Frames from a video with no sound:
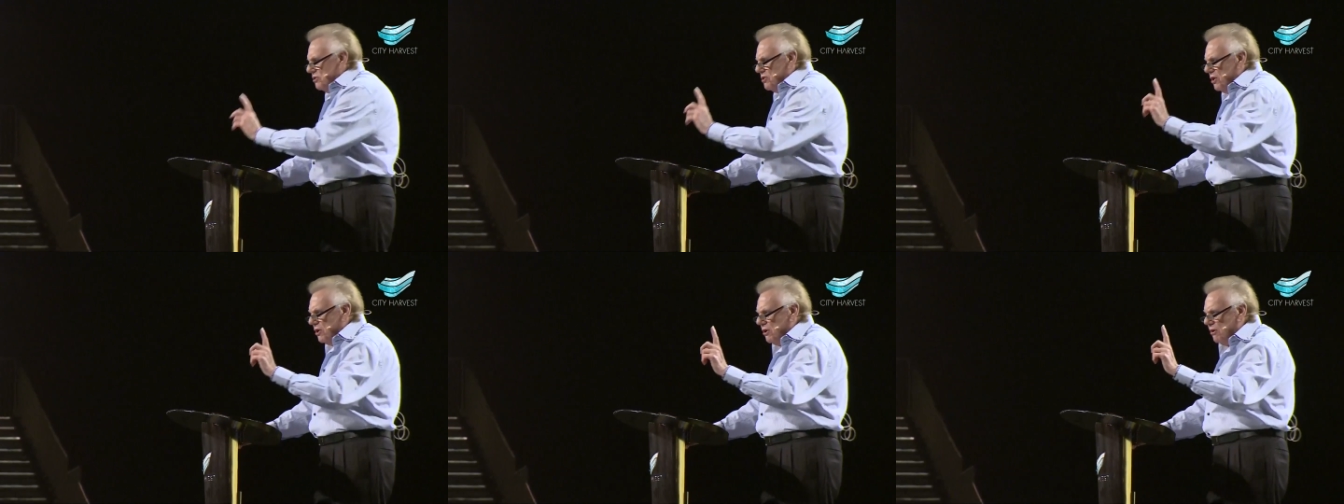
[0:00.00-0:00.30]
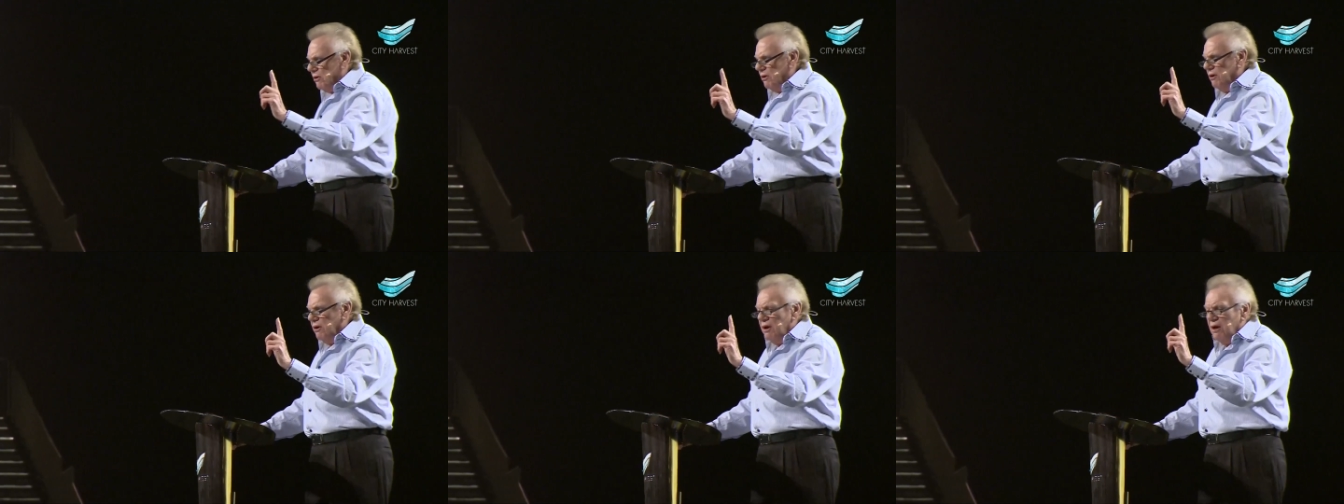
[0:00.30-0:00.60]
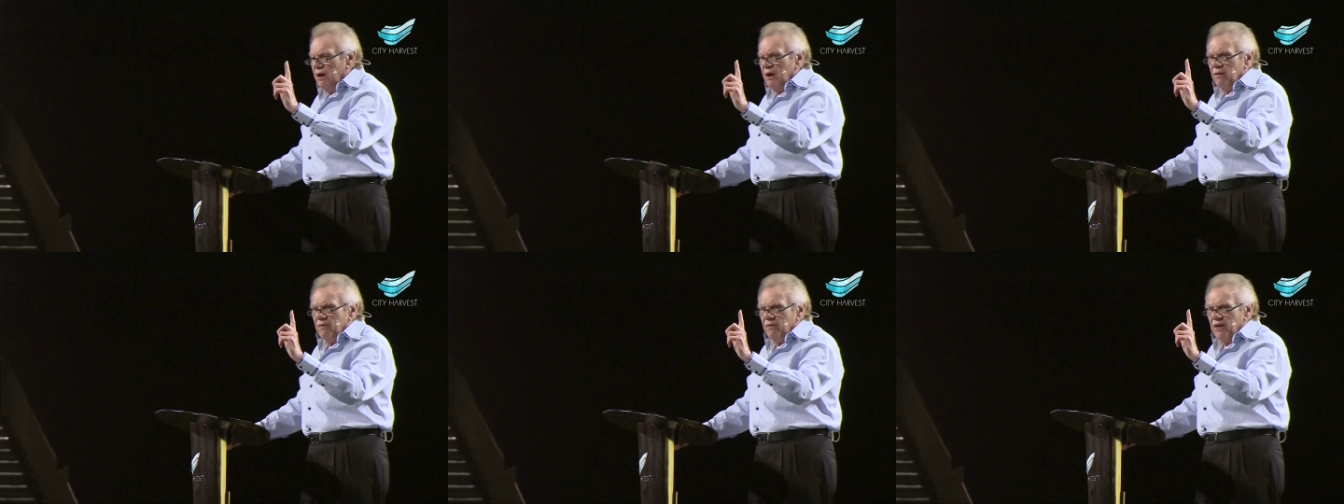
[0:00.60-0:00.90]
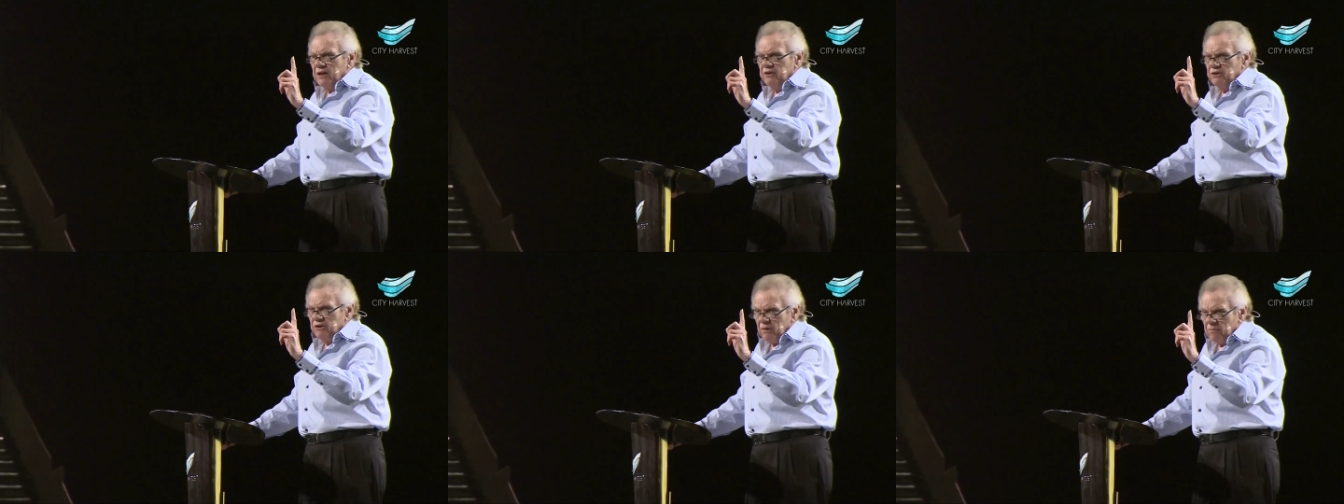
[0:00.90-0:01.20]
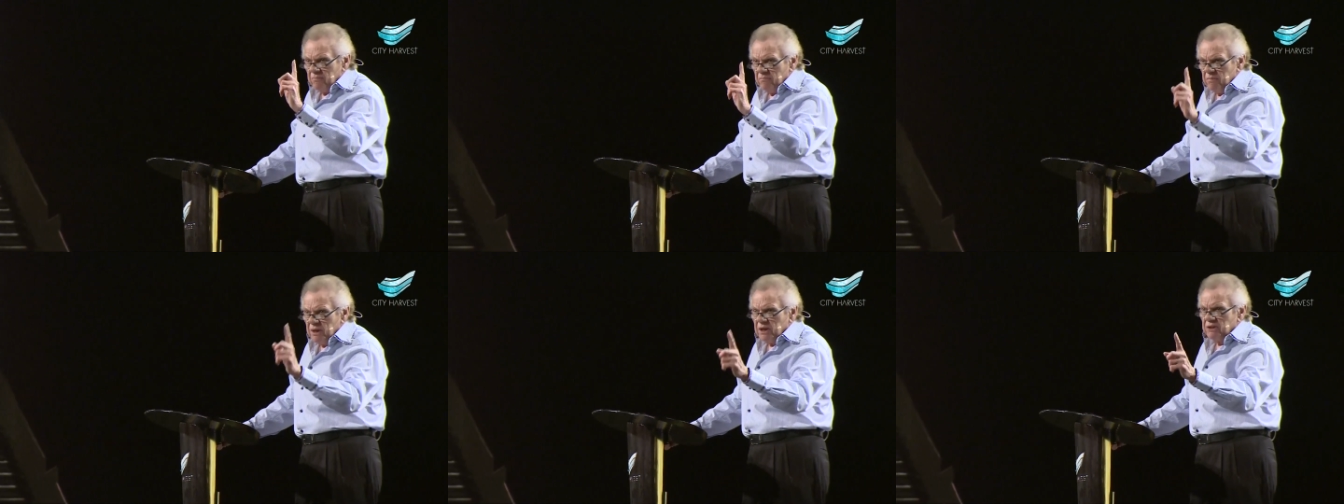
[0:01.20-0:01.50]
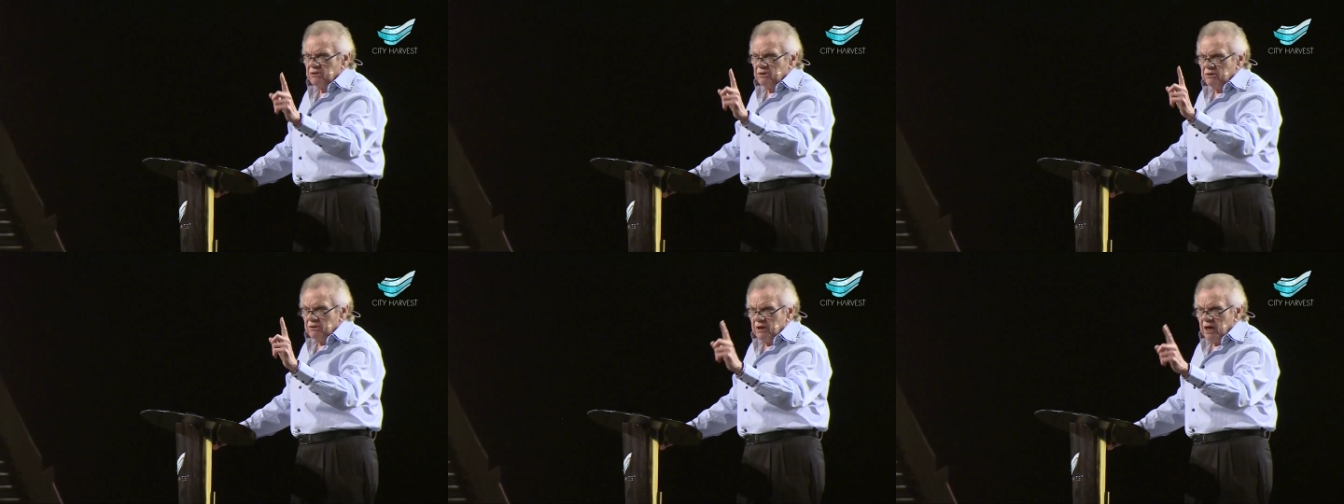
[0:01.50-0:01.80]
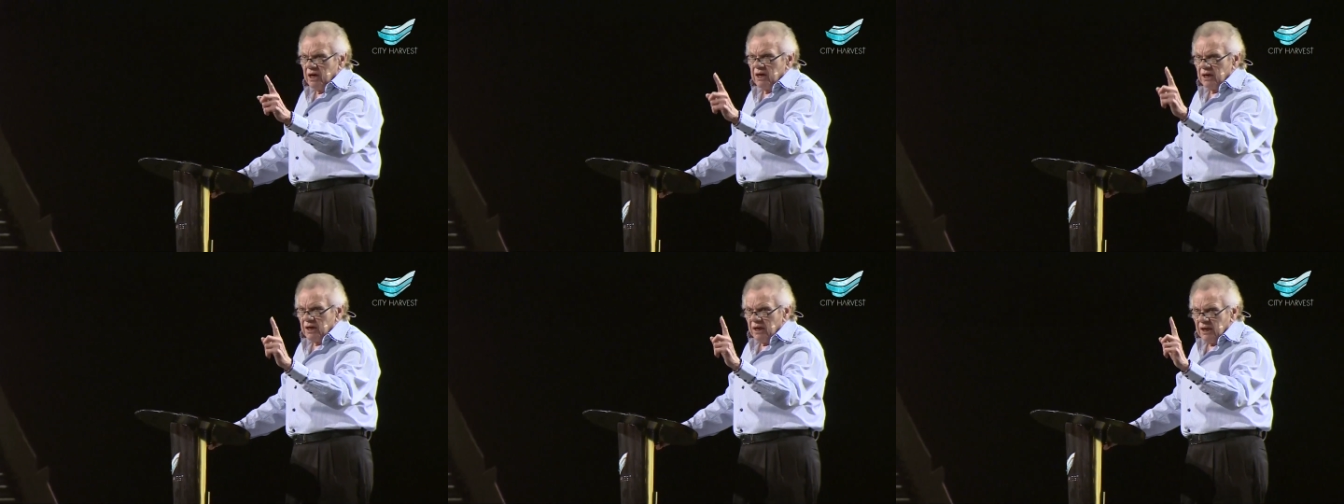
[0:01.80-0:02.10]
here that you must
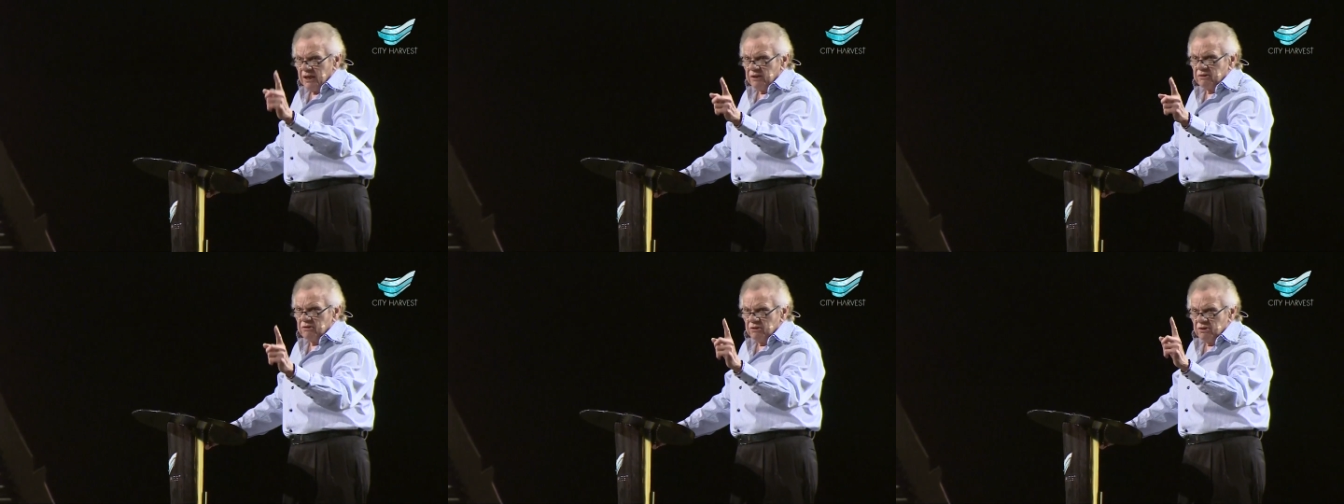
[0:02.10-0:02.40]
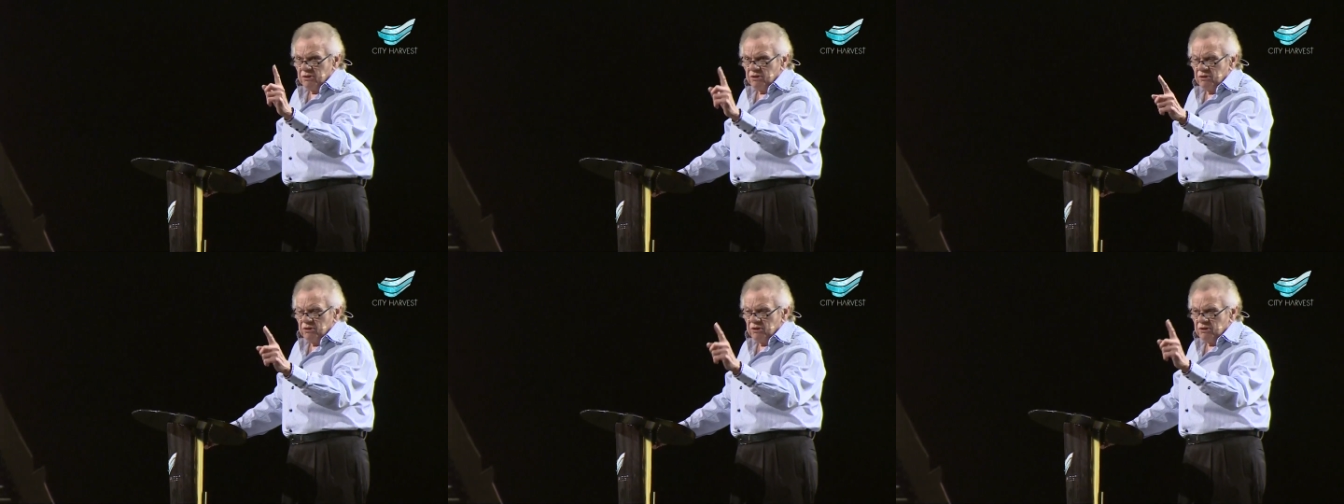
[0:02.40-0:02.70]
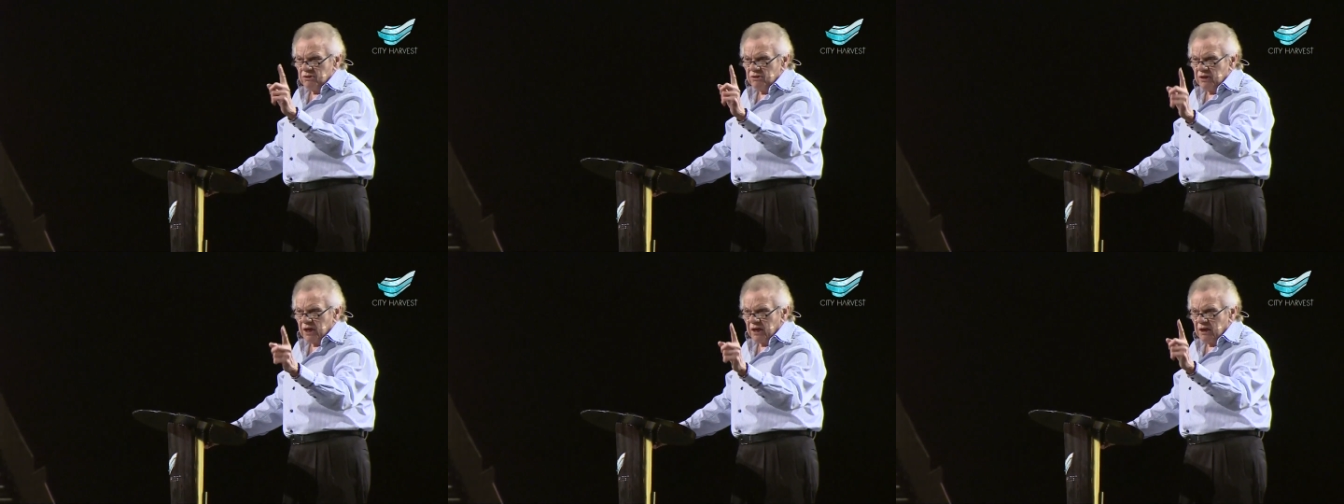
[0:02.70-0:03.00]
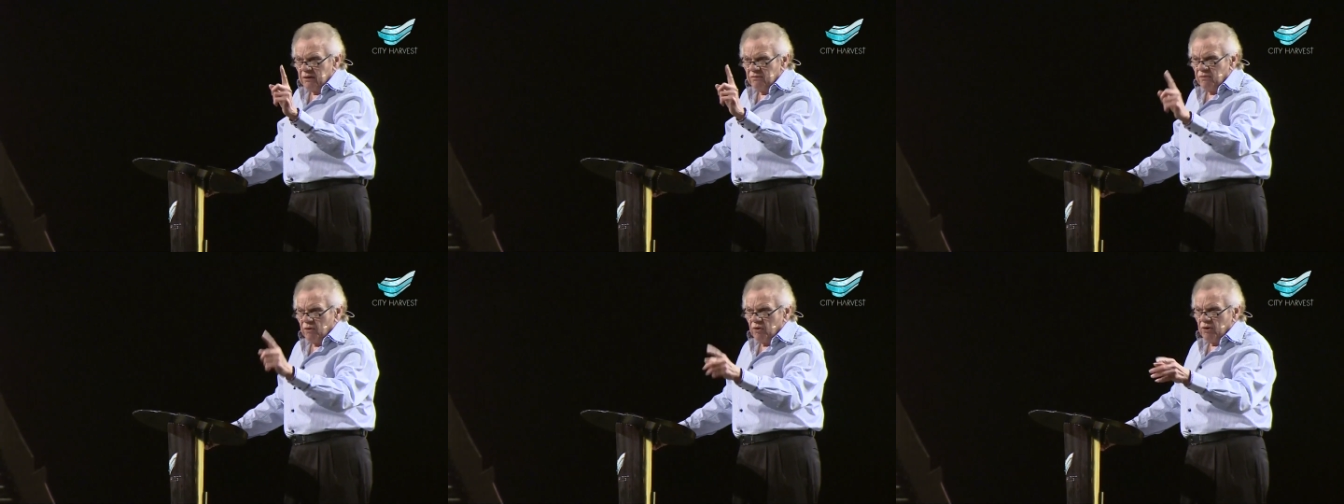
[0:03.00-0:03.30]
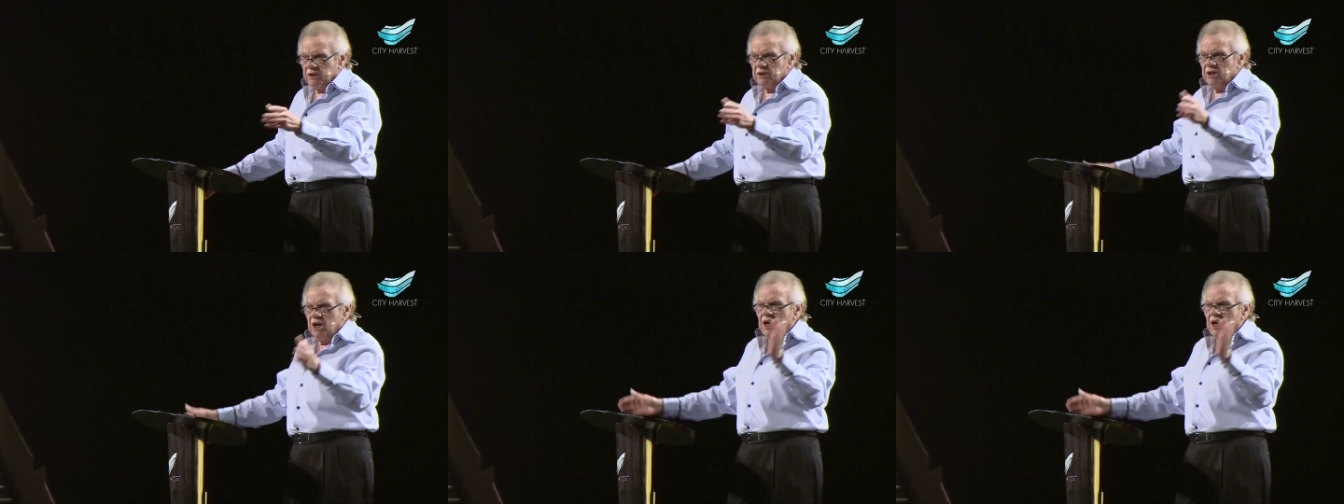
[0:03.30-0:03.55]
not listen to the second voice.